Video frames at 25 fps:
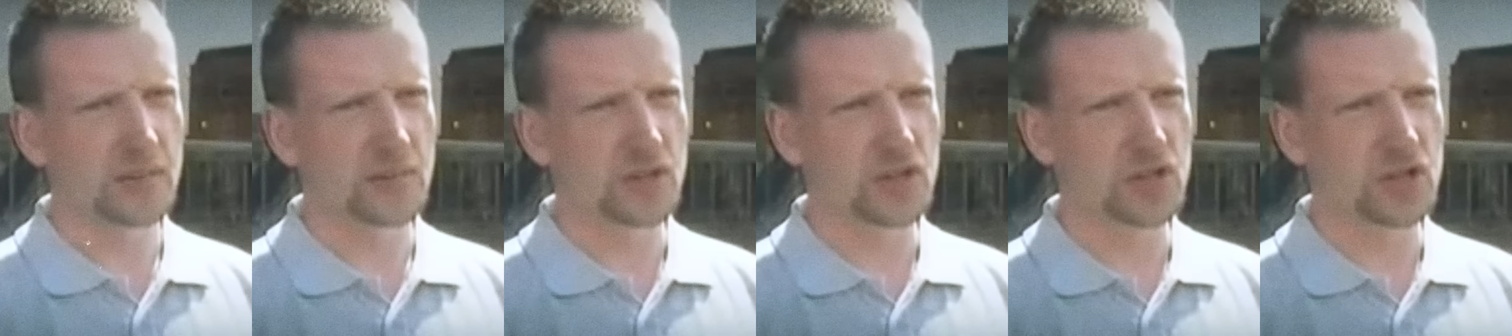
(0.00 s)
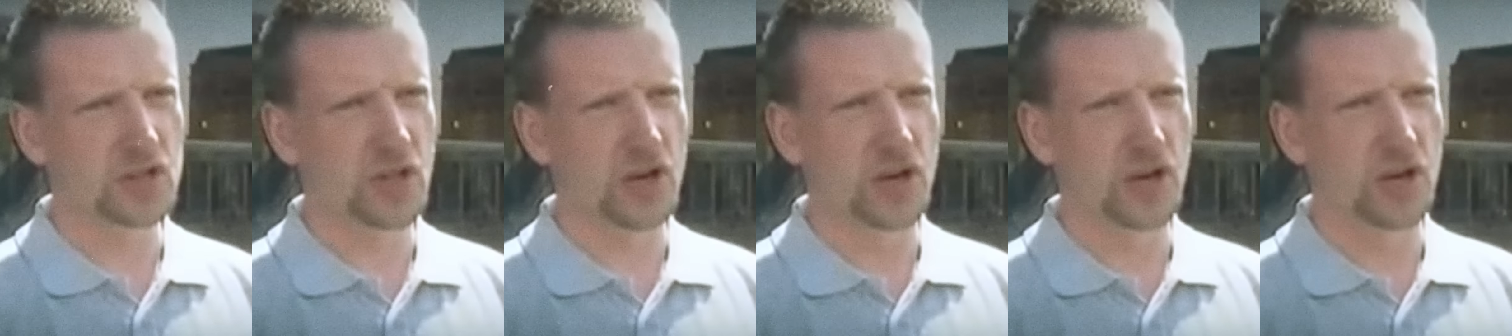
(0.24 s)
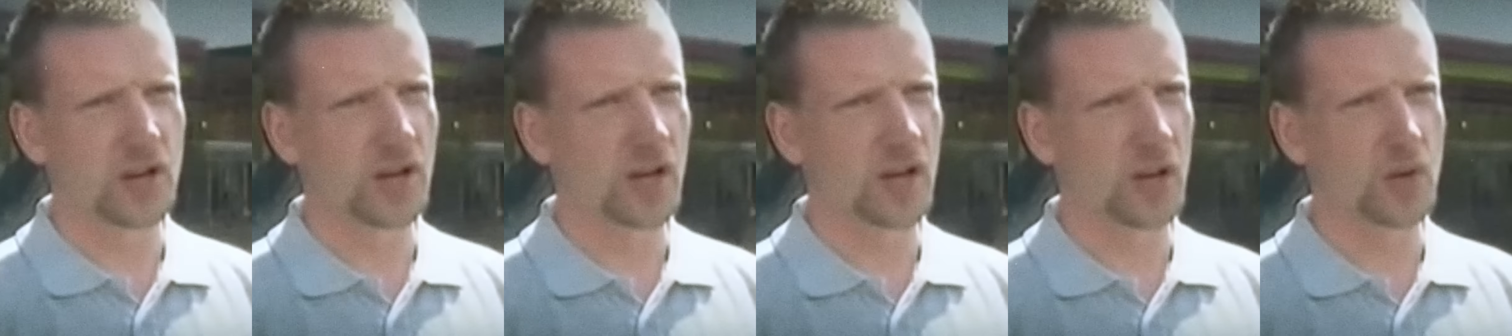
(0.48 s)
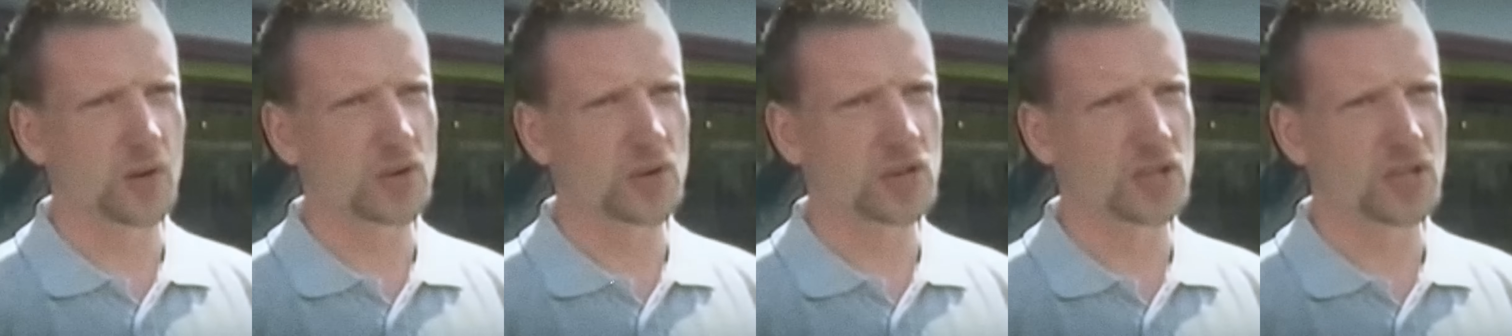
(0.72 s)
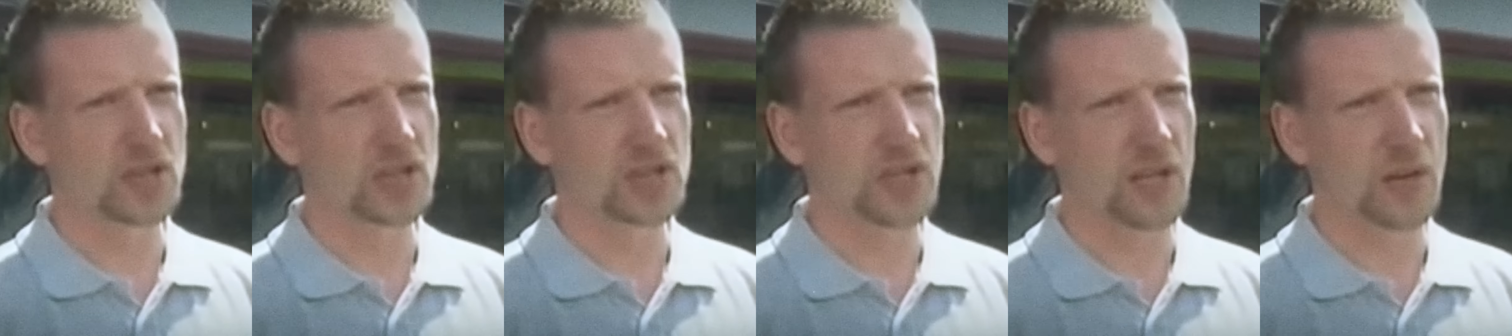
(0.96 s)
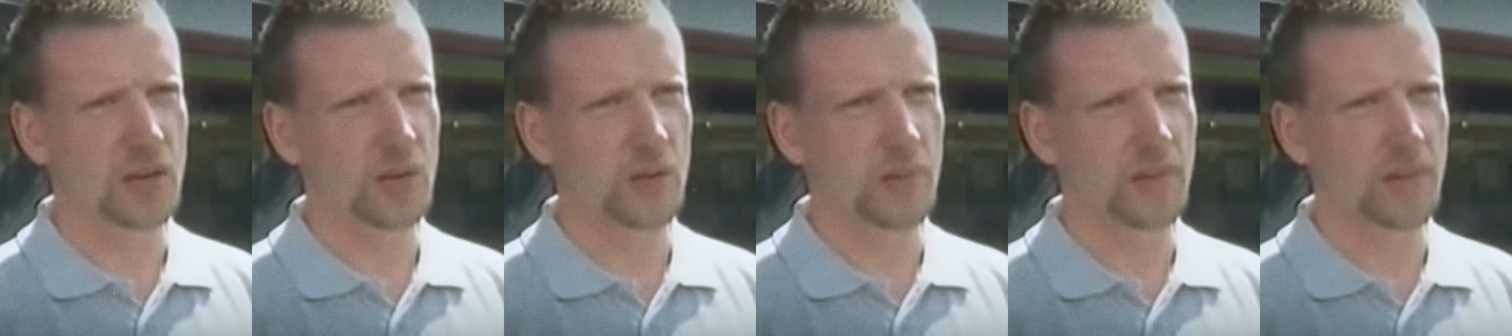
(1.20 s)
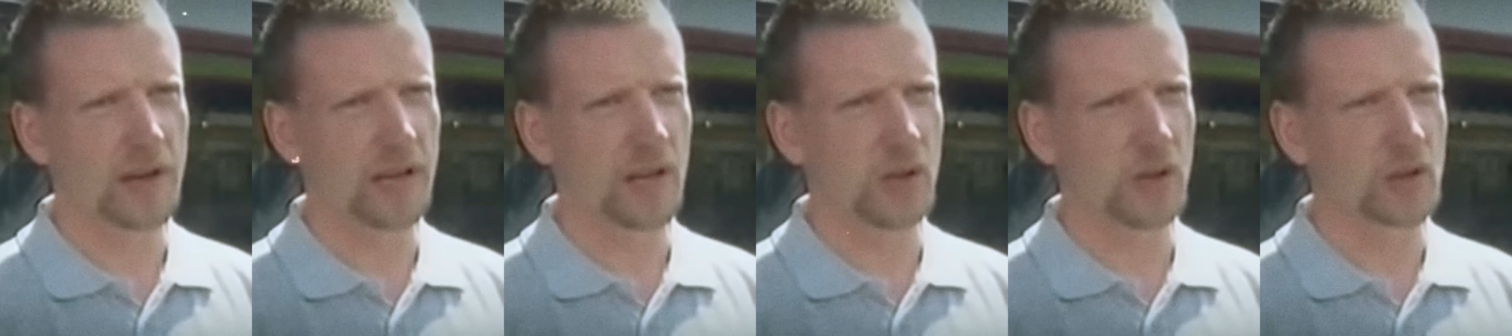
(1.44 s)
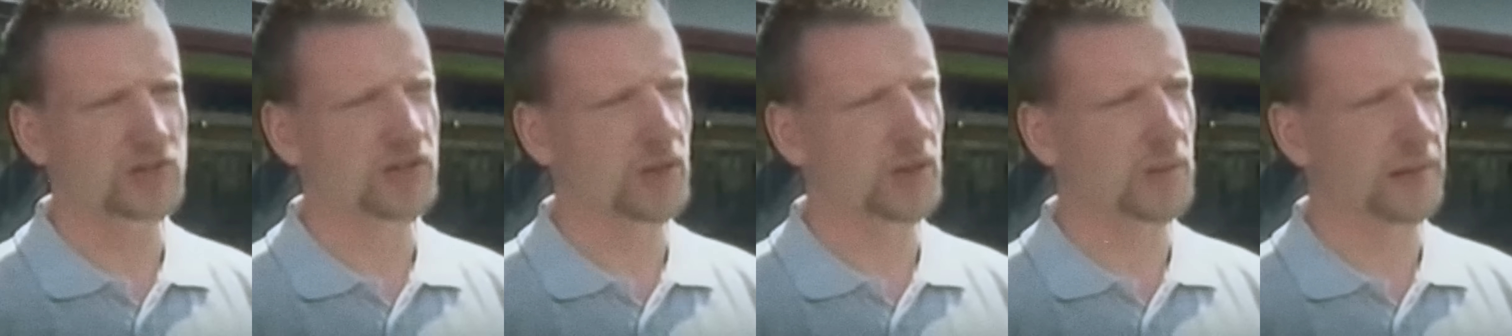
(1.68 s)
We just got close. It's like one big
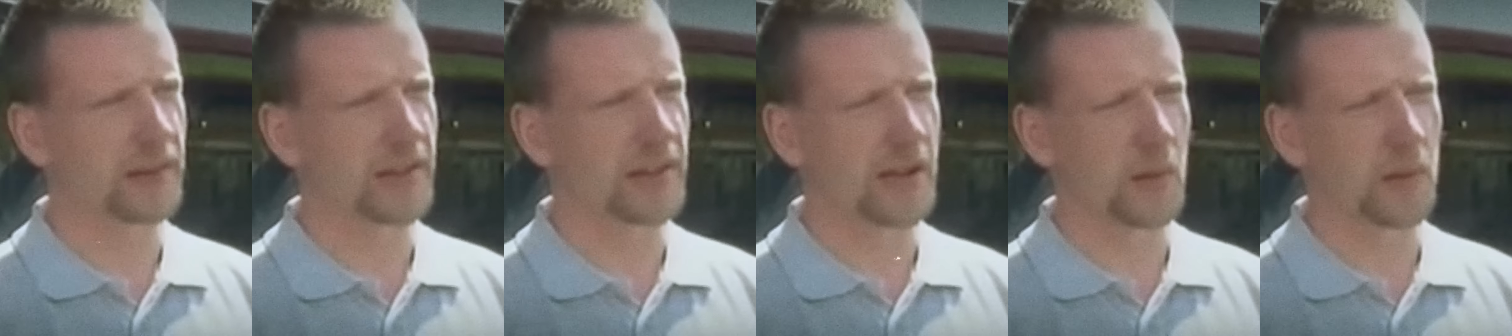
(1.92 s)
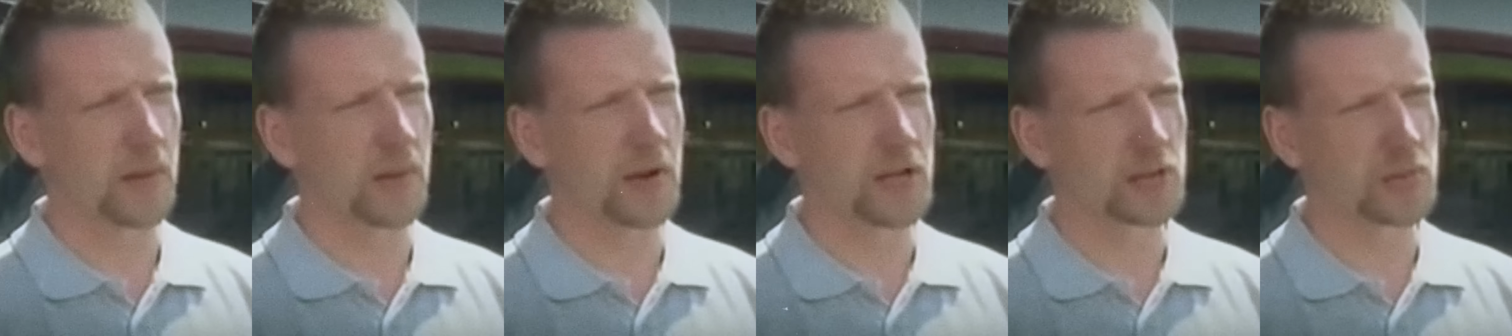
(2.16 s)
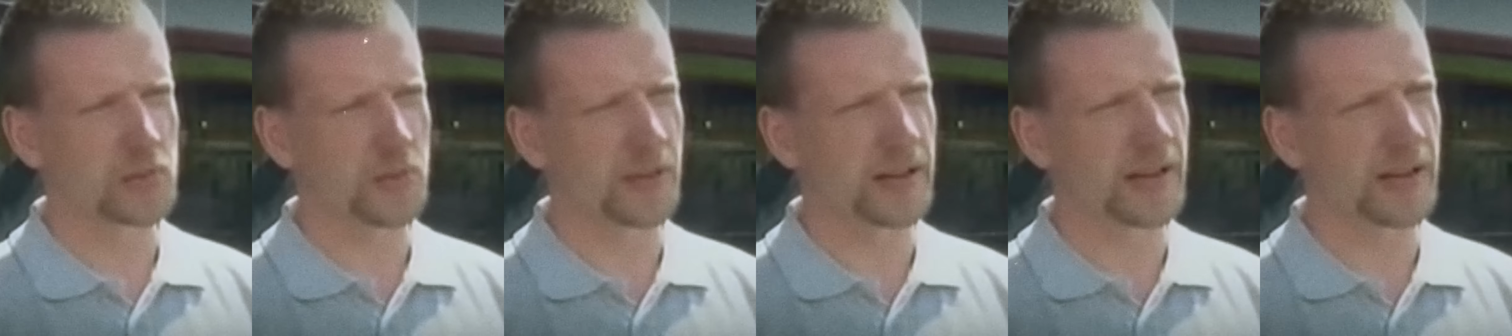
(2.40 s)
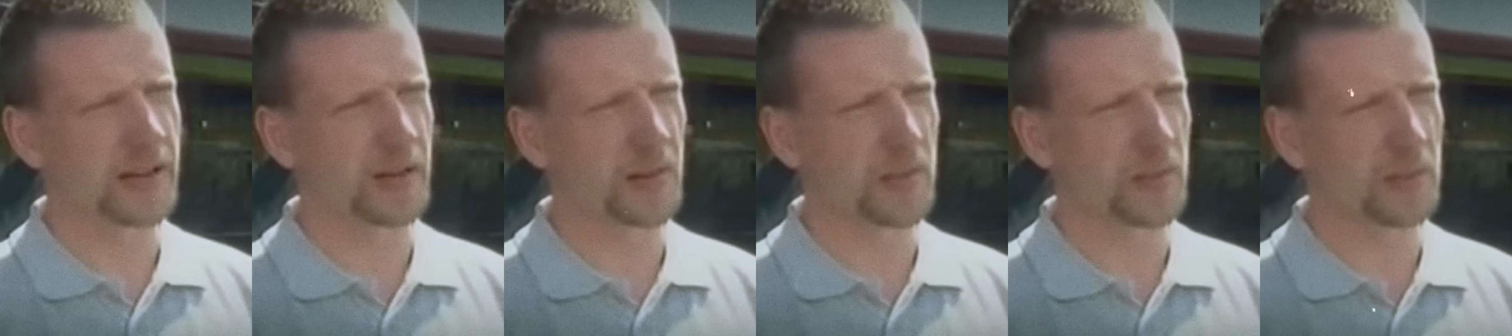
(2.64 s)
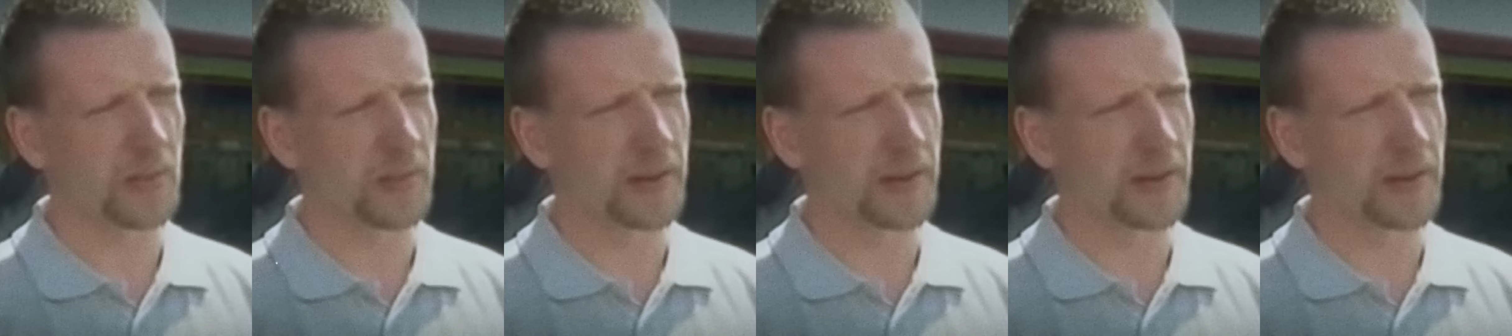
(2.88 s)
close family now because we've been out,